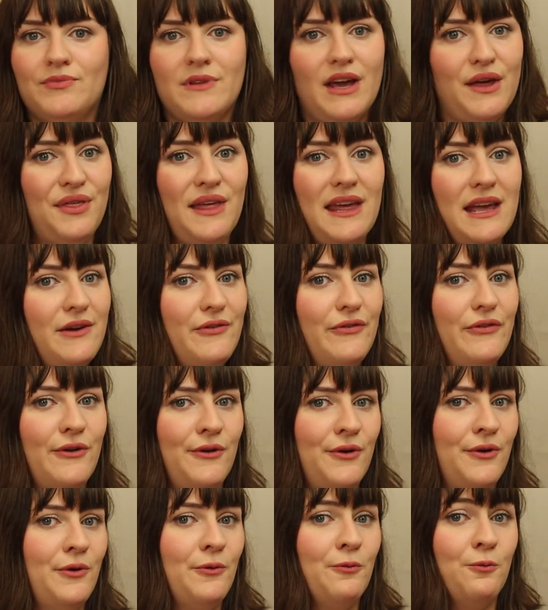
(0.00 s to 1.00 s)
I think
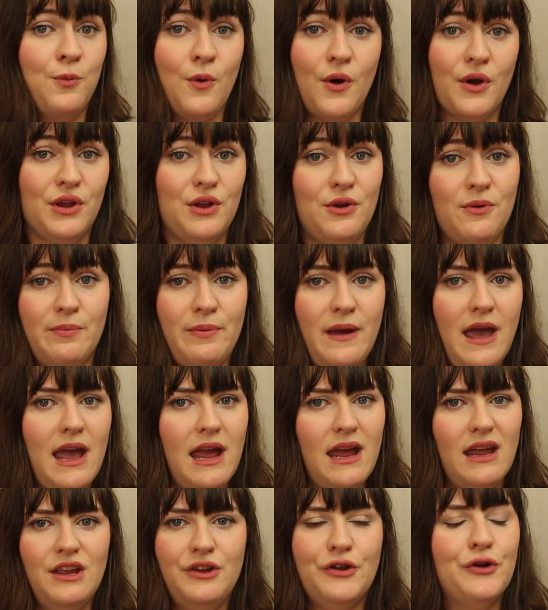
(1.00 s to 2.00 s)
for what you
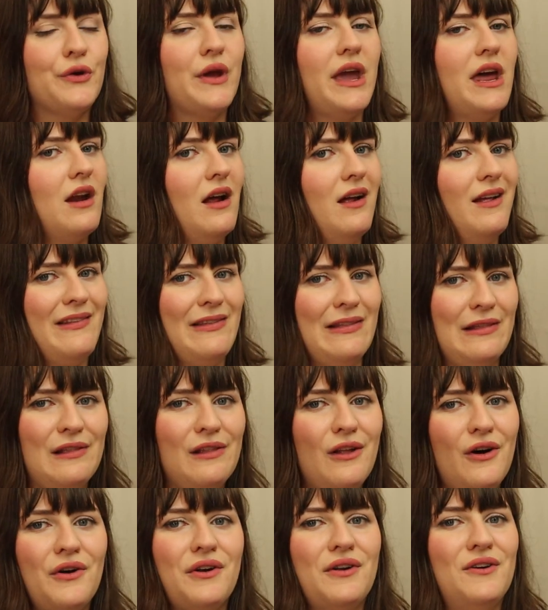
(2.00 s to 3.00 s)
pay, you get a
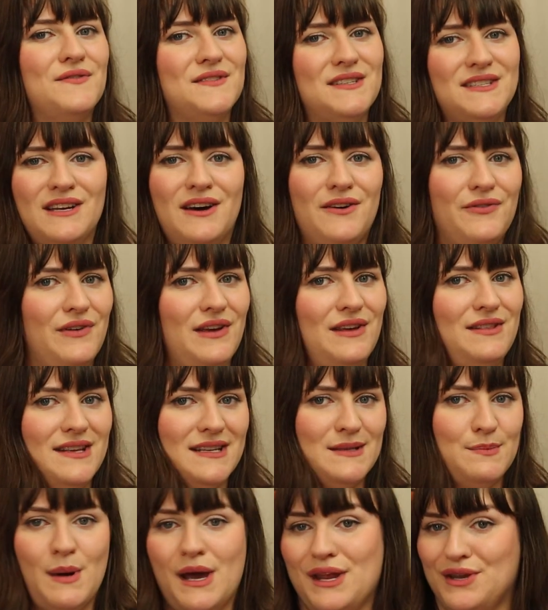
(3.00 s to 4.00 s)
lot of stuff in
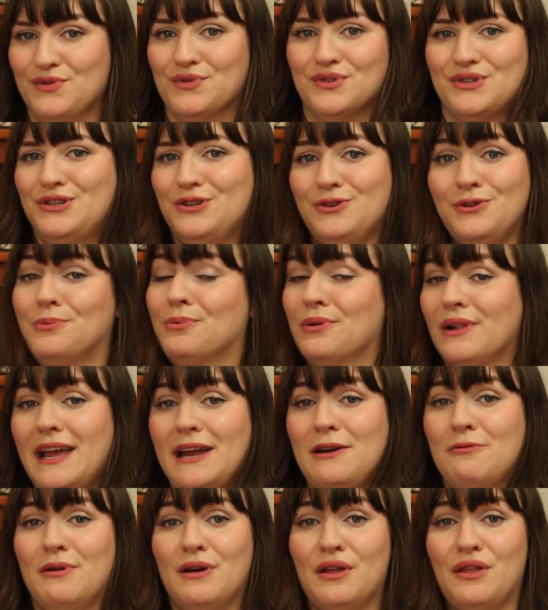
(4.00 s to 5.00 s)
this manual to
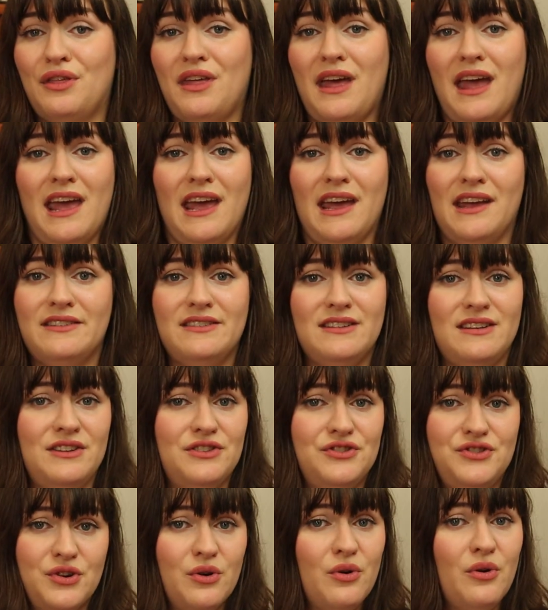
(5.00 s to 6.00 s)
play with and
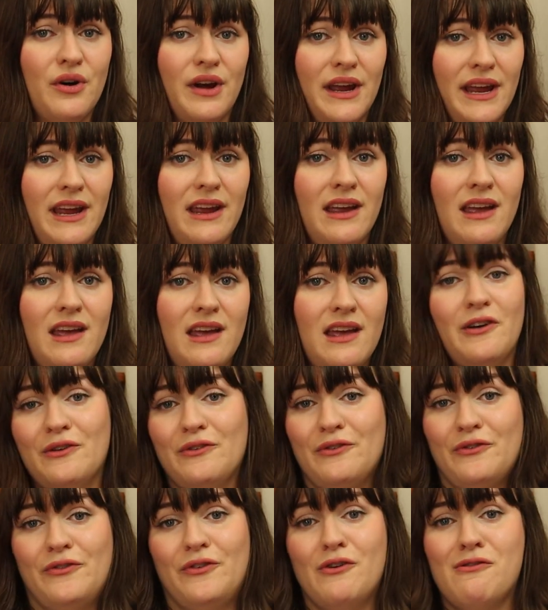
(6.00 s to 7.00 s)
enjoy.
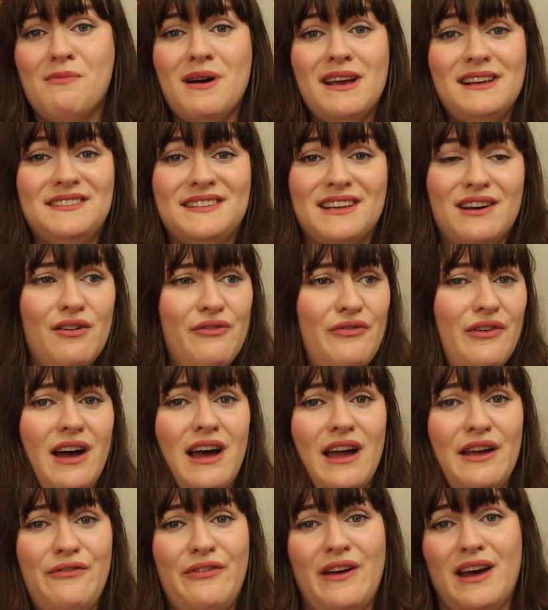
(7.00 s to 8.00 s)
For myself,
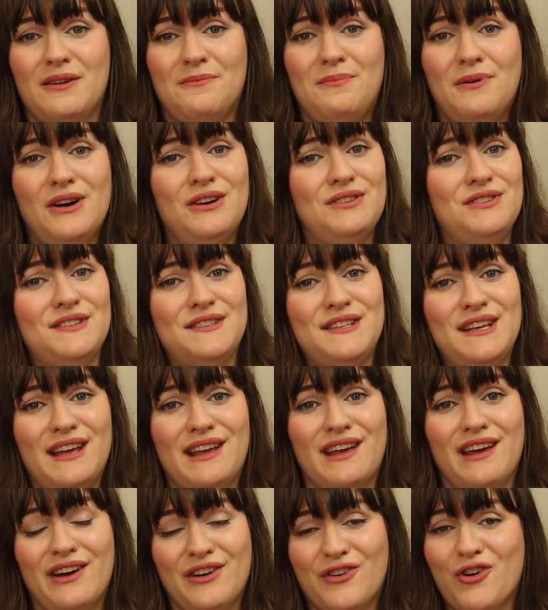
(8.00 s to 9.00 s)
I found
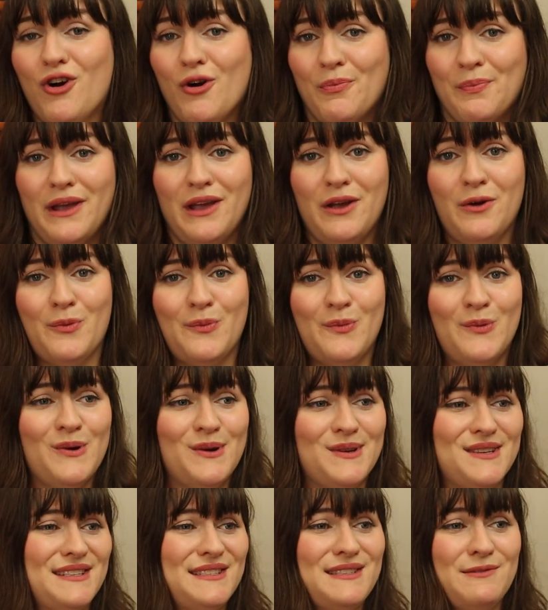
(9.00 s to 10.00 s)
purchasing a copy
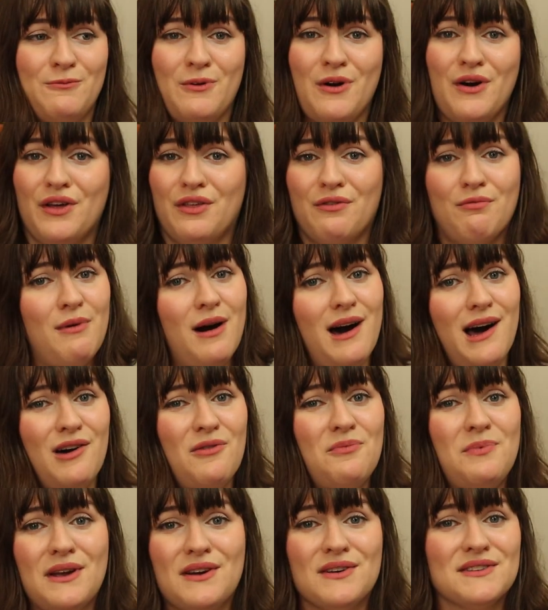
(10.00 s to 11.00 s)
was worthwhile
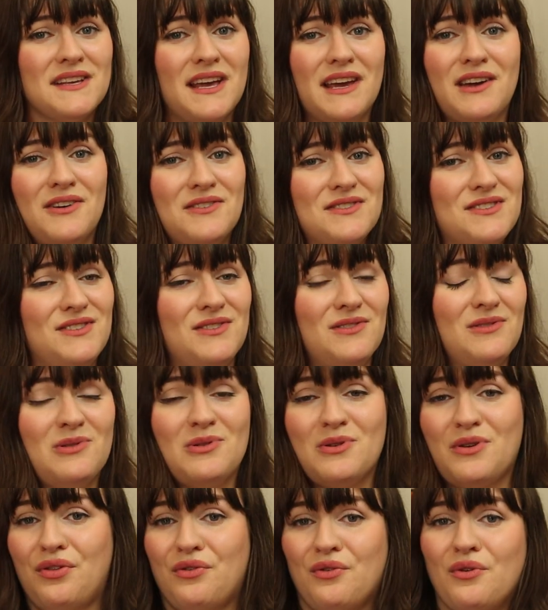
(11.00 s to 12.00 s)
because I got to
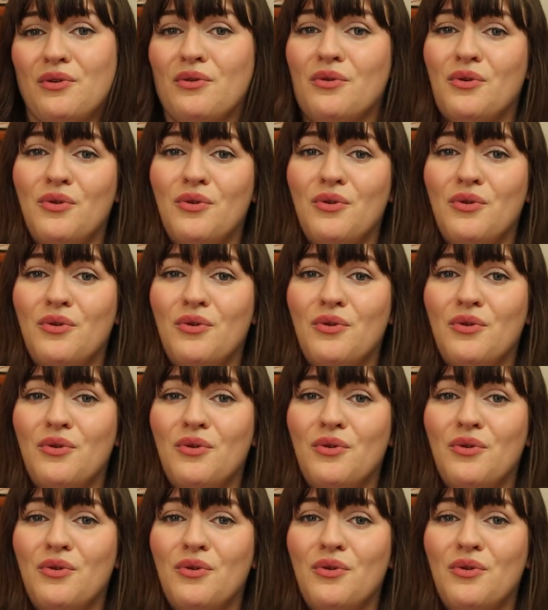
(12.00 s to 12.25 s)
look through